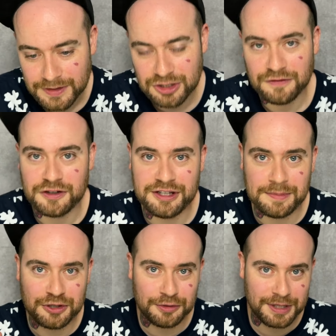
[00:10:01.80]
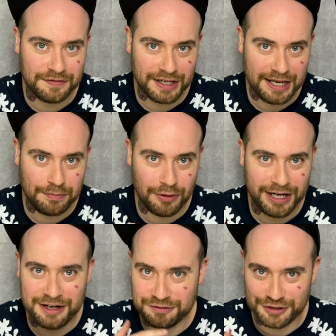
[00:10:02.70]
So the first episode I'm giving an eight point
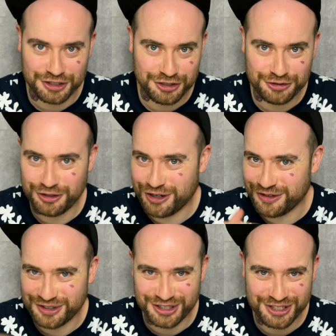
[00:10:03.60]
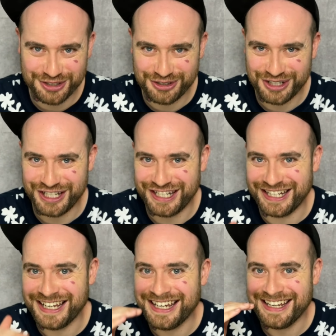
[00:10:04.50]
eight, really strong, really
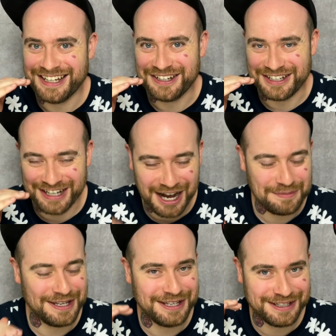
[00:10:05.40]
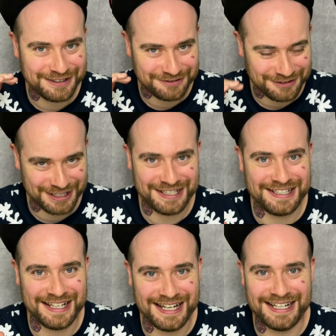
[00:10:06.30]
intriguing, got me real
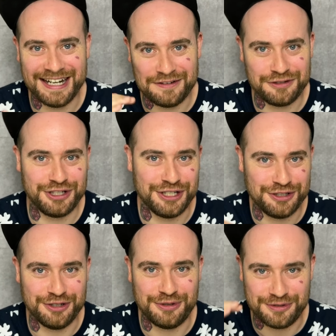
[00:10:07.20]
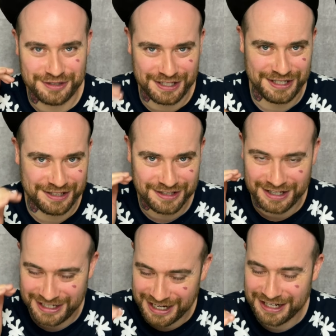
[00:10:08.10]
excited, and Rashida Jones is,
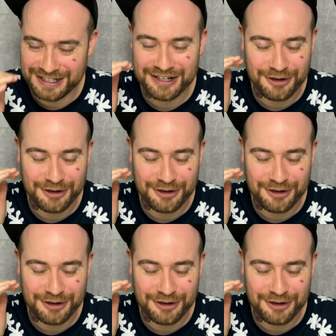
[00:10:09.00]
again,